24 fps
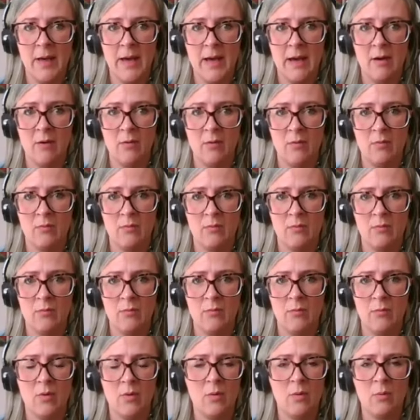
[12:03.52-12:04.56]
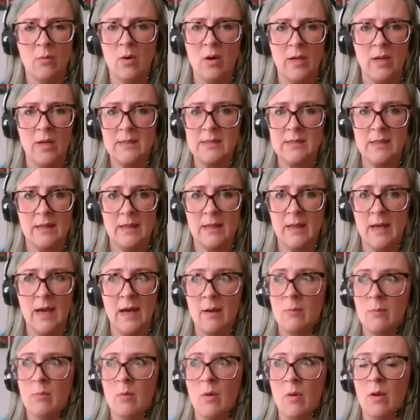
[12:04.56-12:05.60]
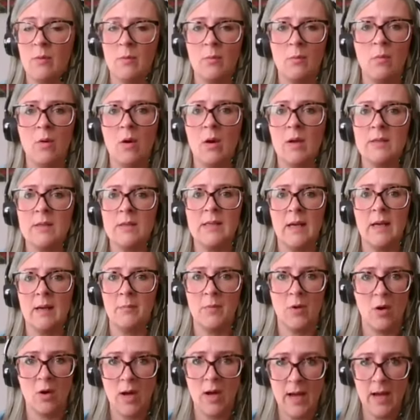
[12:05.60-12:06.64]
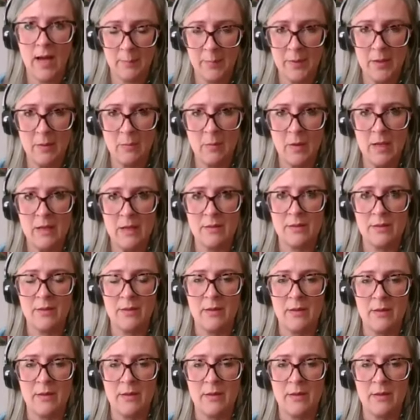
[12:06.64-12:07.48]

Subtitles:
about what is it that I want? What is it I'm not happy with?